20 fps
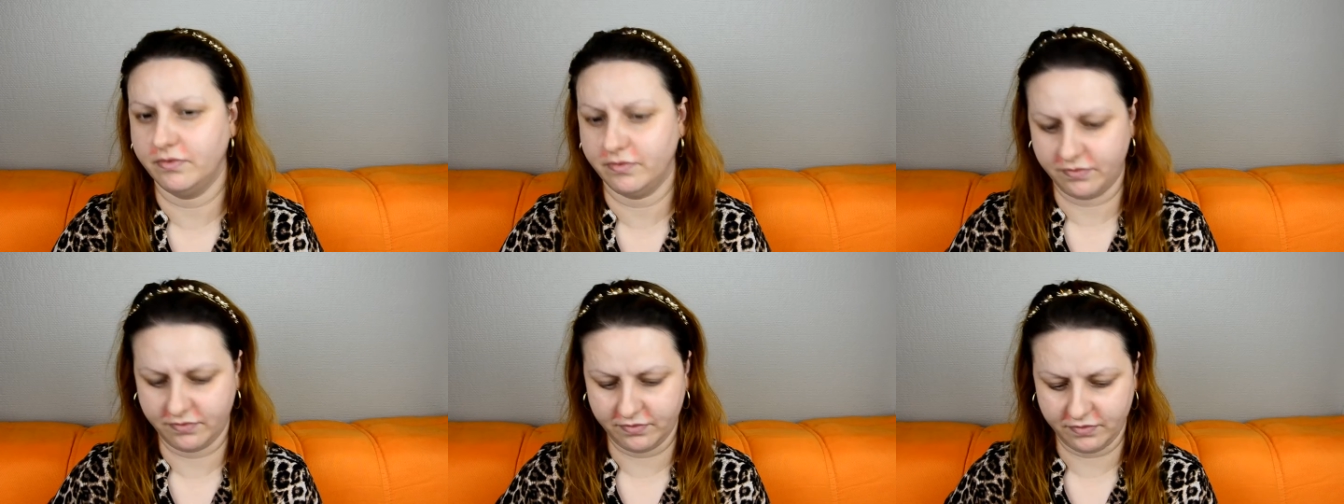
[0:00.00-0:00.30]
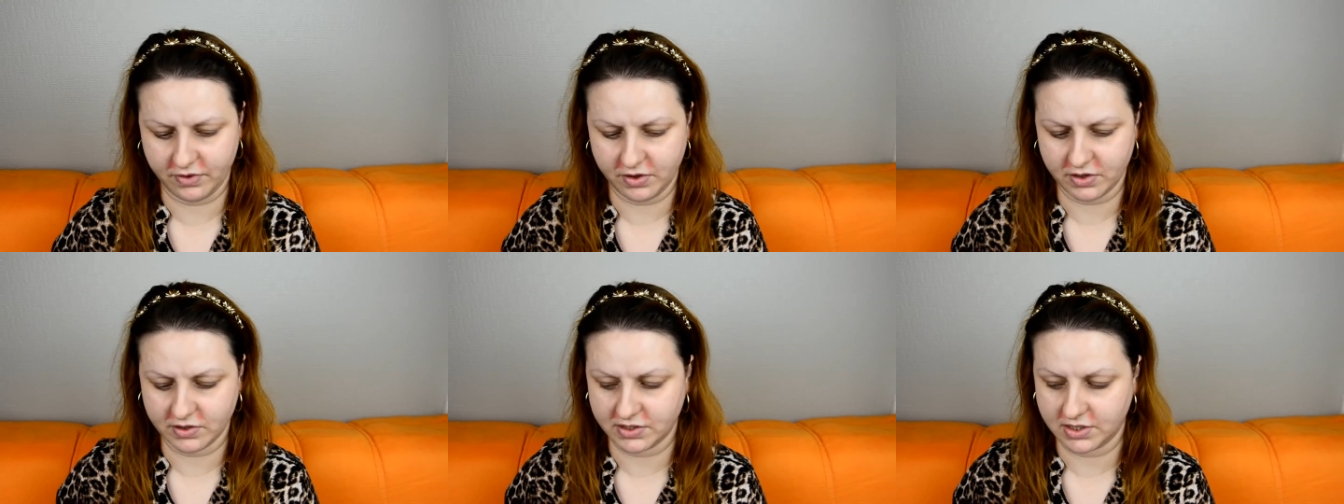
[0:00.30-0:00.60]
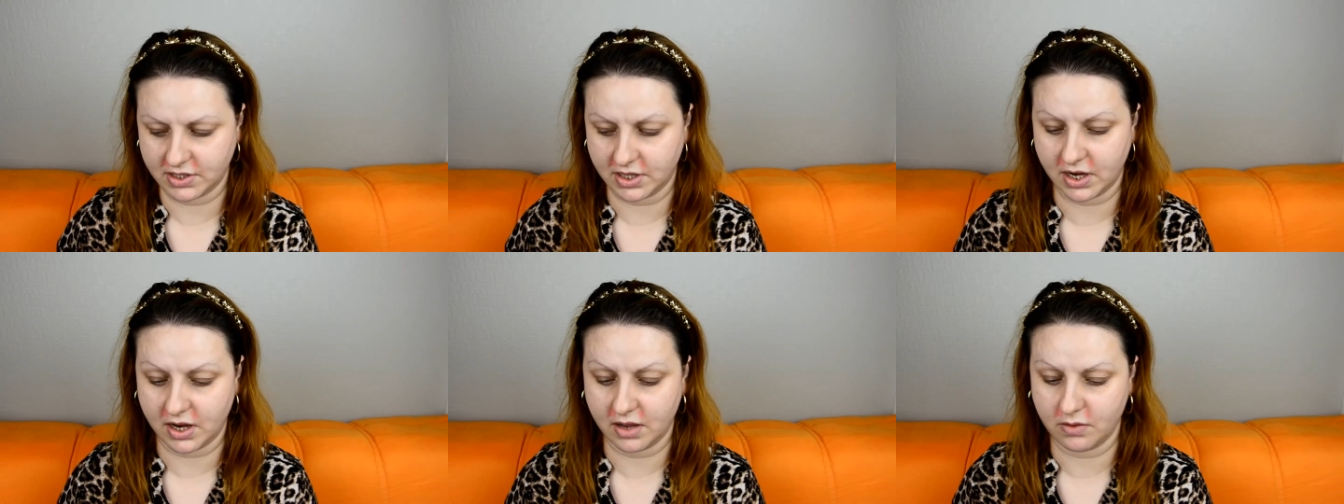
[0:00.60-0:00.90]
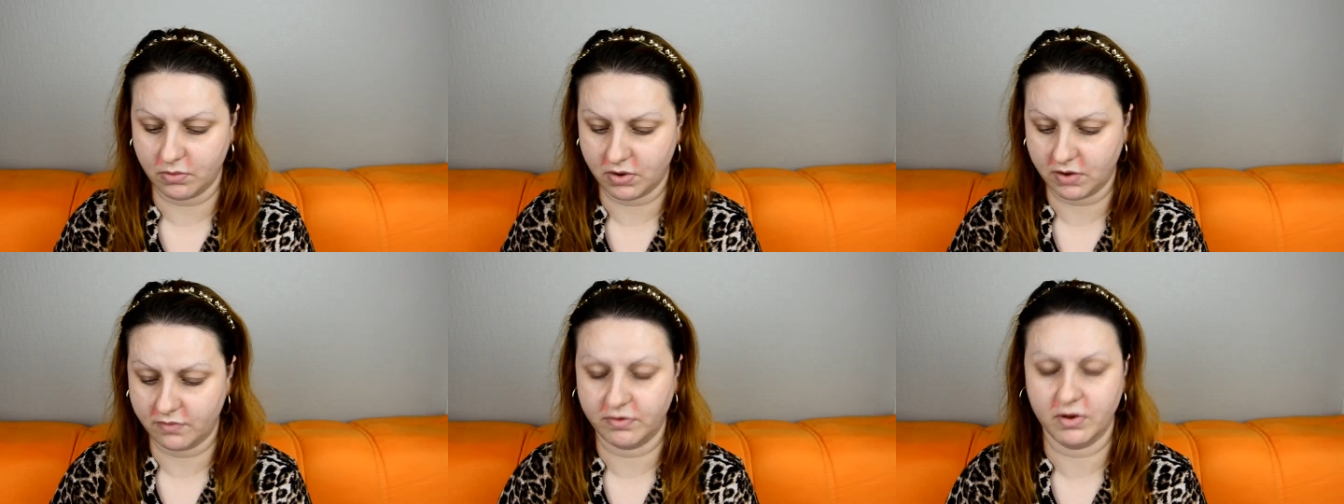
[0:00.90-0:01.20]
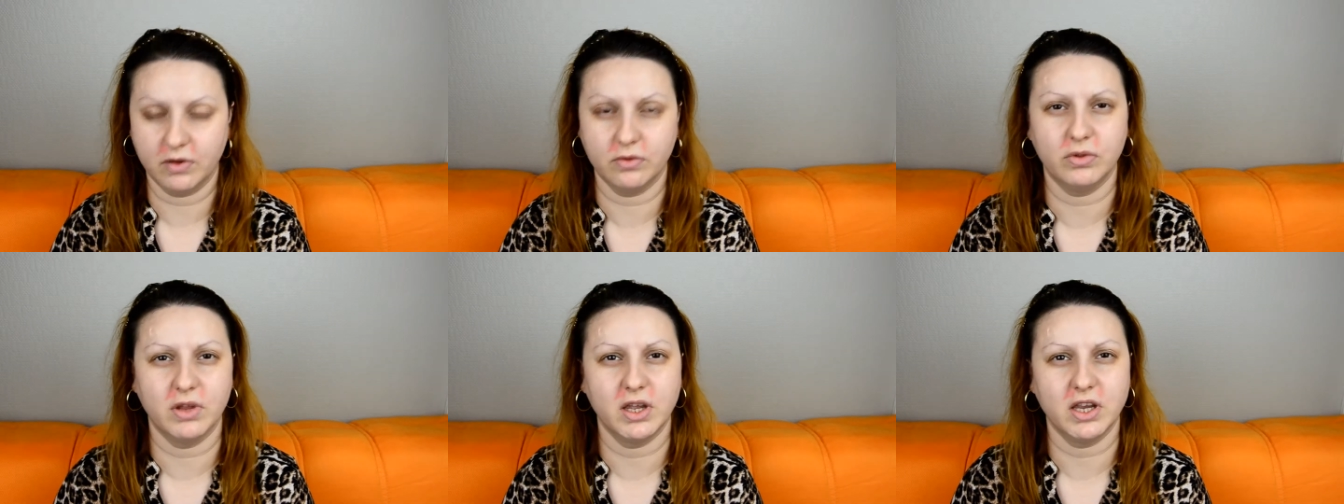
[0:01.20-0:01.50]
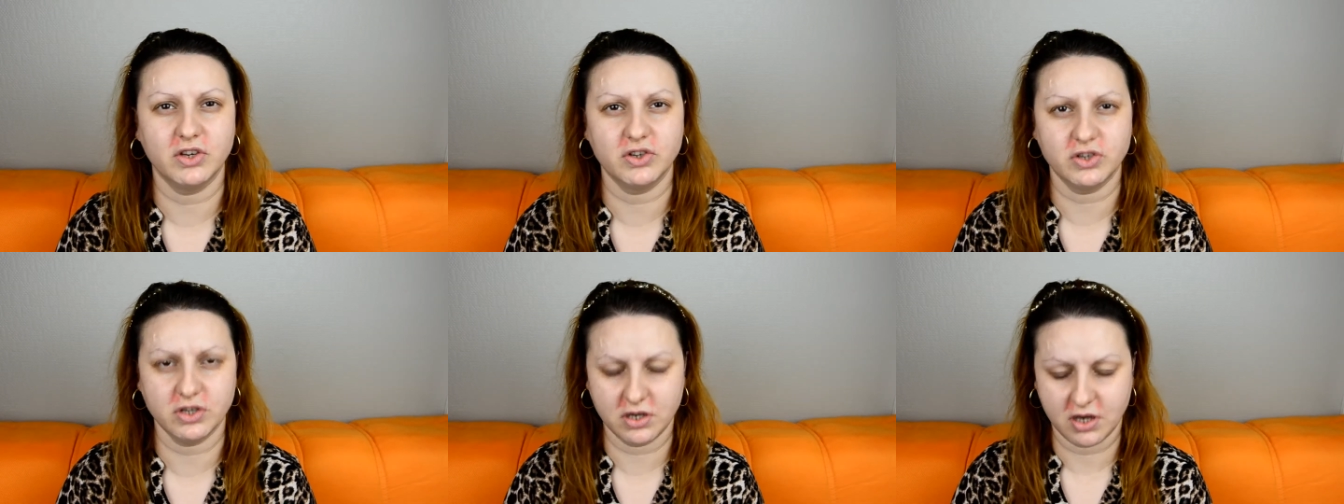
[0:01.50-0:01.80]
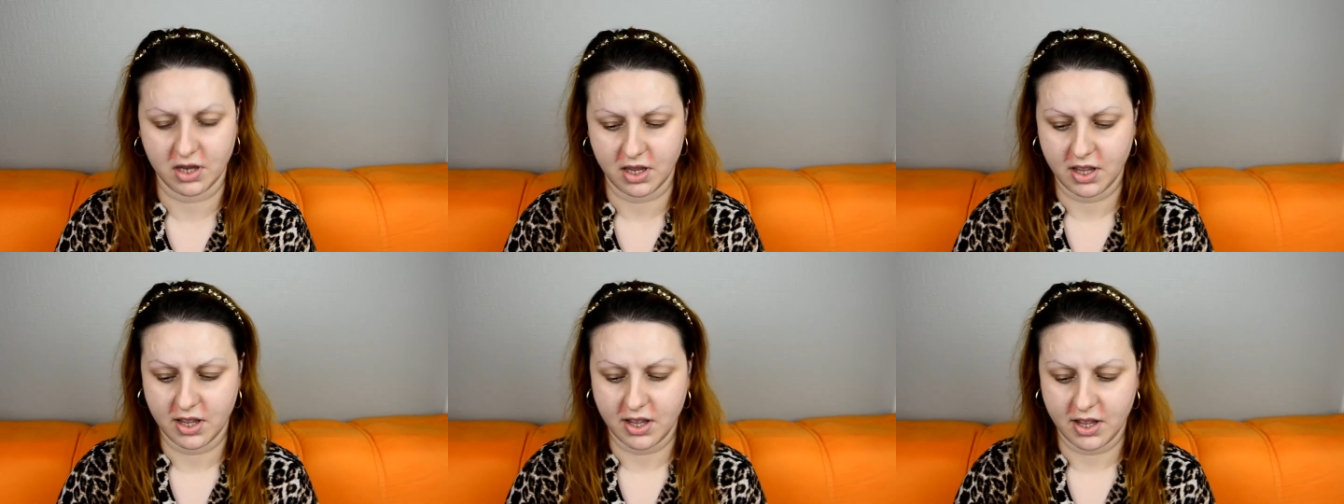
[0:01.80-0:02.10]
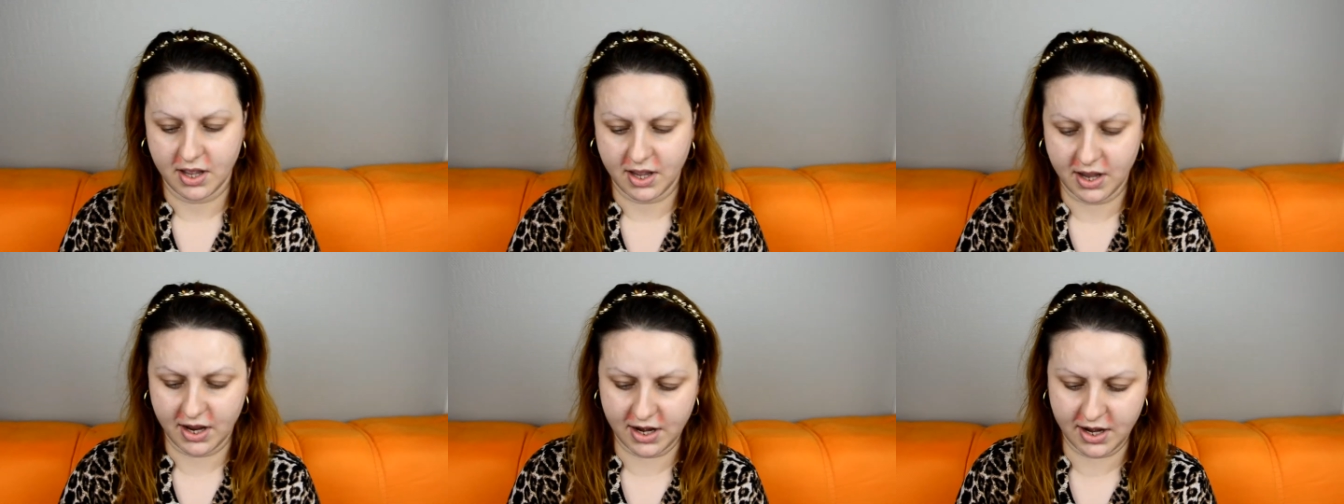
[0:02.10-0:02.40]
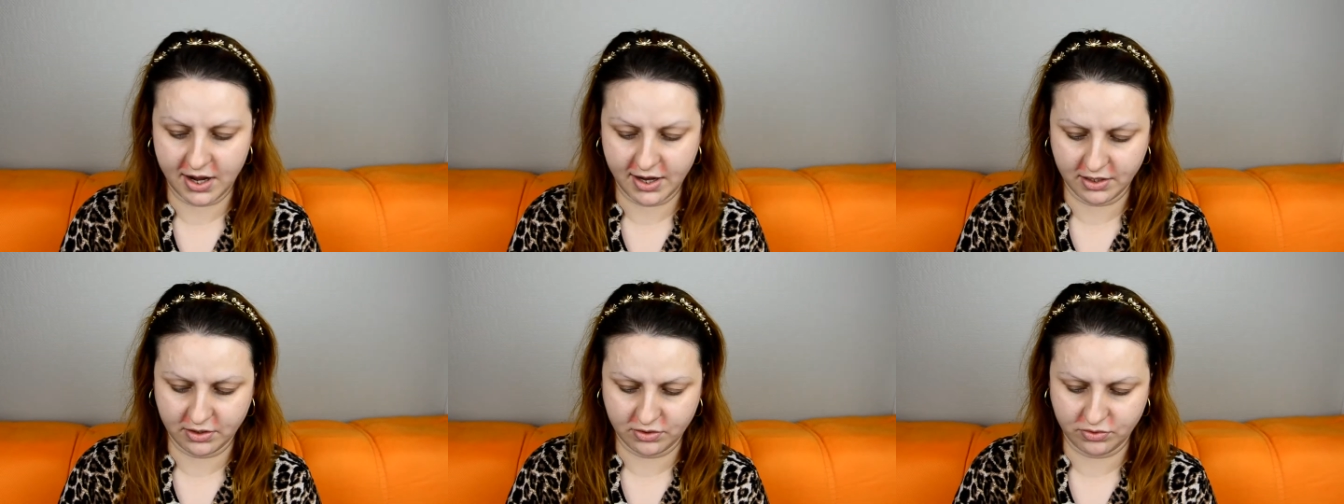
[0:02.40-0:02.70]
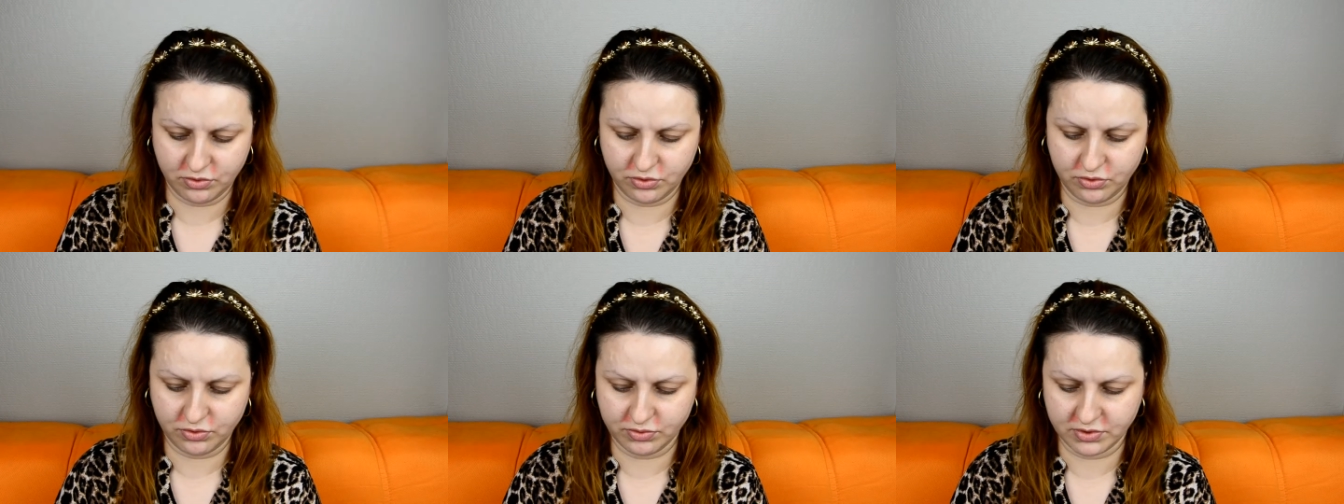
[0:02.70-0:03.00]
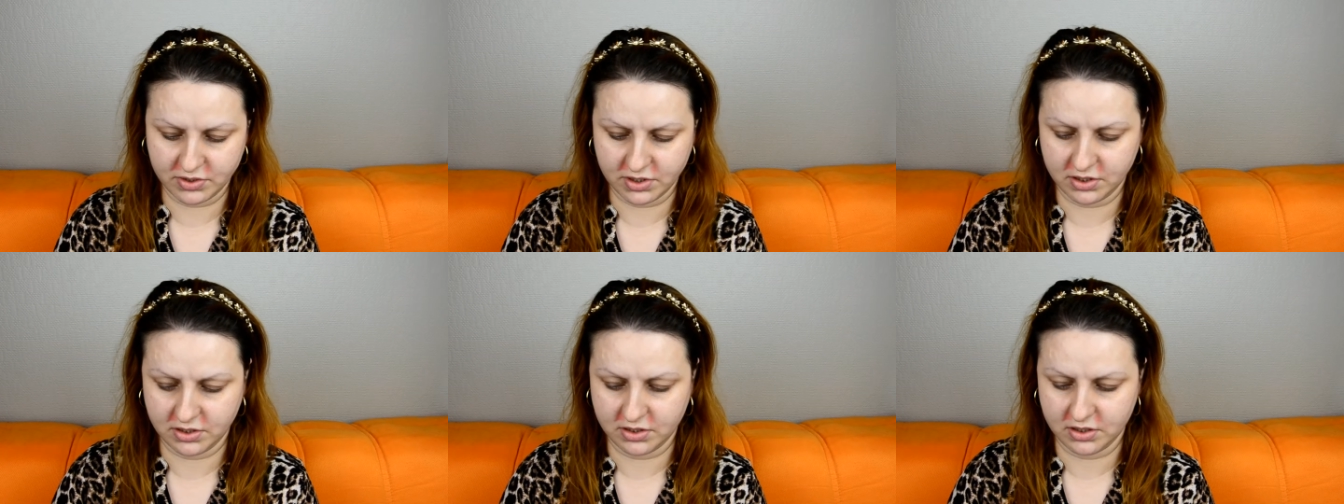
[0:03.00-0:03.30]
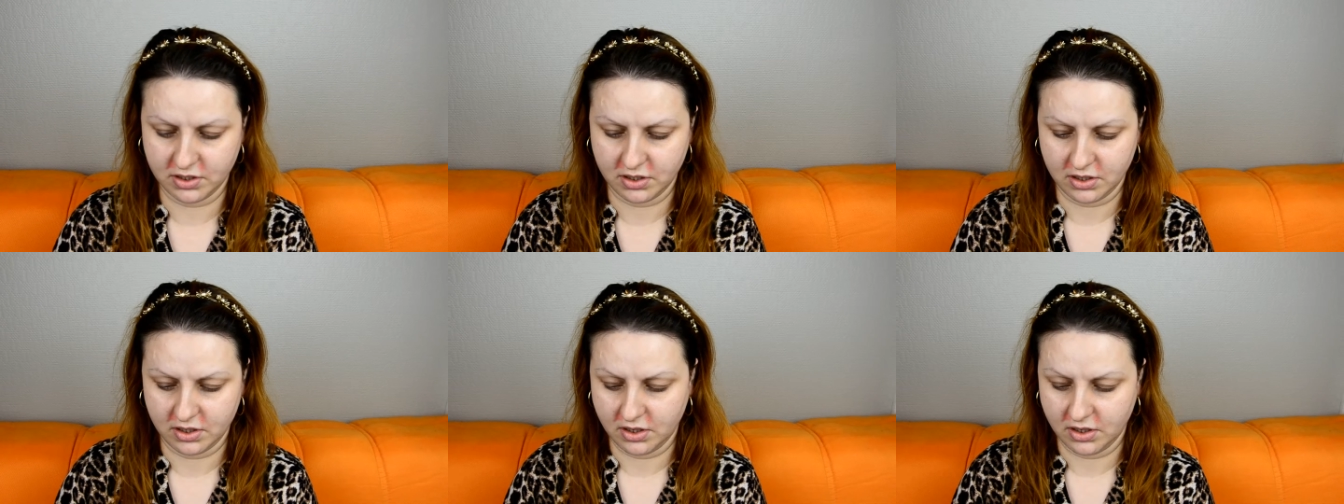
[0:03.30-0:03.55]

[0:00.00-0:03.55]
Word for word: first try one foundation I like to use it